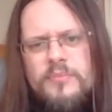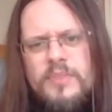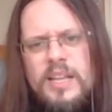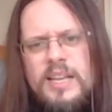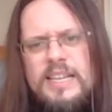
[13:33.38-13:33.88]

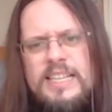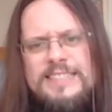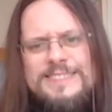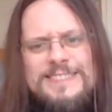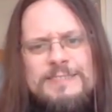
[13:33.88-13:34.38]

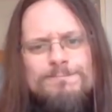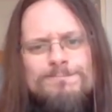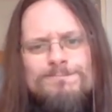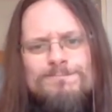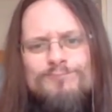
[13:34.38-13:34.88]
And
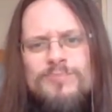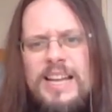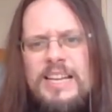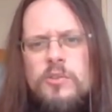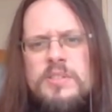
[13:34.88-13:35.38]

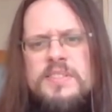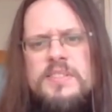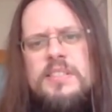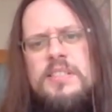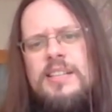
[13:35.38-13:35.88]
I don't
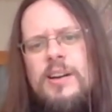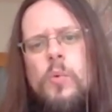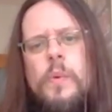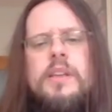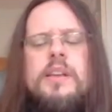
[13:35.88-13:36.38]
see how
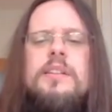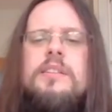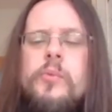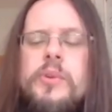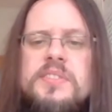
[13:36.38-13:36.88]
we can
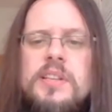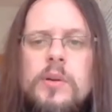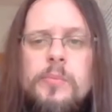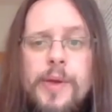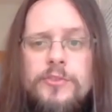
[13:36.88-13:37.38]
increase
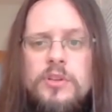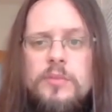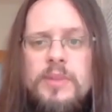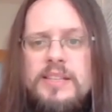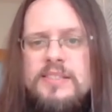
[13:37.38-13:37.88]
our pressure
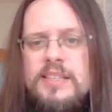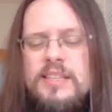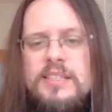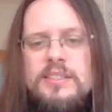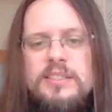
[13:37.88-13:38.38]
on black's king
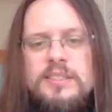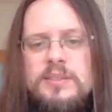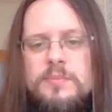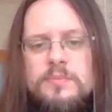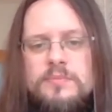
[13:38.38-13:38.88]

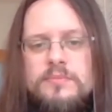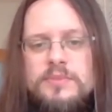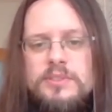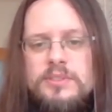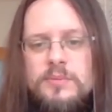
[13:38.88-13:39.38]

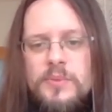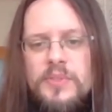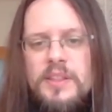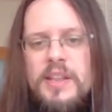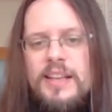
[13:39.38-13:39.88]

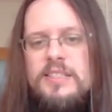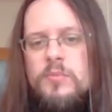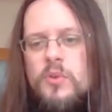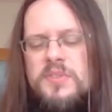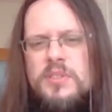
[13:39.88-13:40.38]
within the next
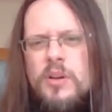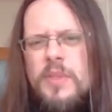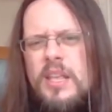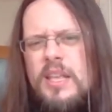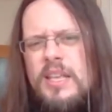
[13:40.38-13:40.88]
moves, you
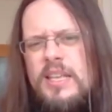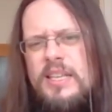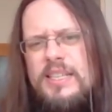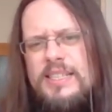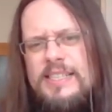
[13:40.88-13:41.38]
know.
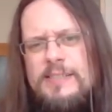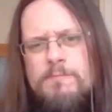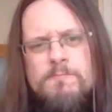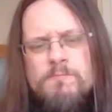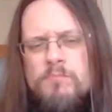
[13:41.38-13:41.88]

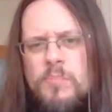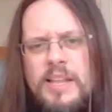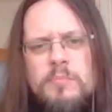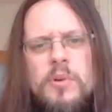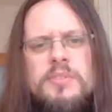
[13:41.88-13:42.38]

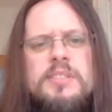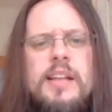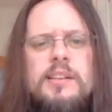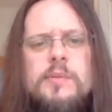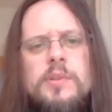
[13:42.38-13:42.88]
Black most
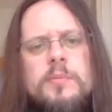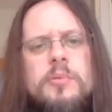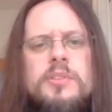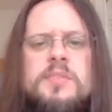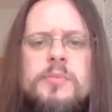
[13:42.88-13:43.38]
likely will
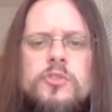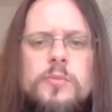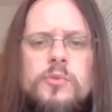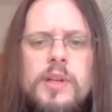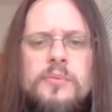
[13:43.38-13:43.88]
put his
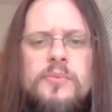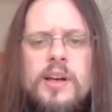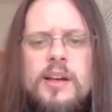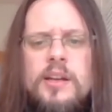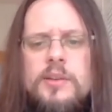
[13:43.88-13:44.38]
bishop to
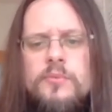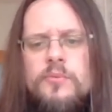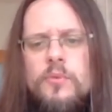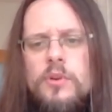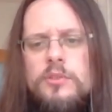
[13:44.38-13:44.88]
f5
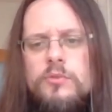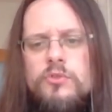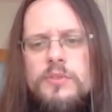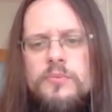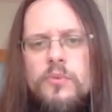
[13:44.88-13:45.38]
or to
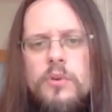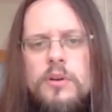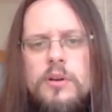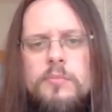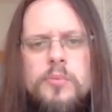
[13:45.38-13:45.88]

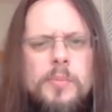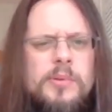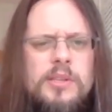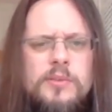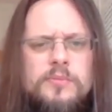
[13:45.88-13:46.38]
g4,
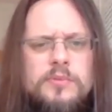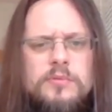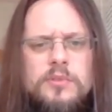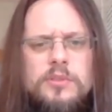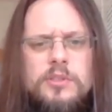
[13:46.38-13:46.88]
probably even
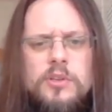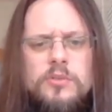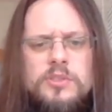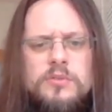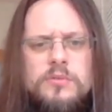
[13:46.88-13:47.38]
you go
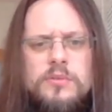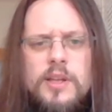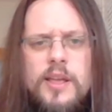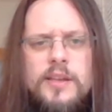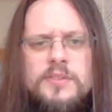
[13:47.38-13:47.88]
to
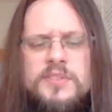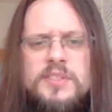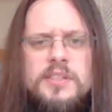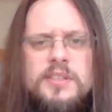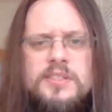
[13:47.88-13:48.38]

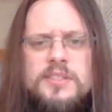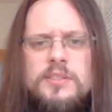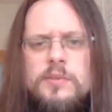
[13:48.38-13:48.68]
a6.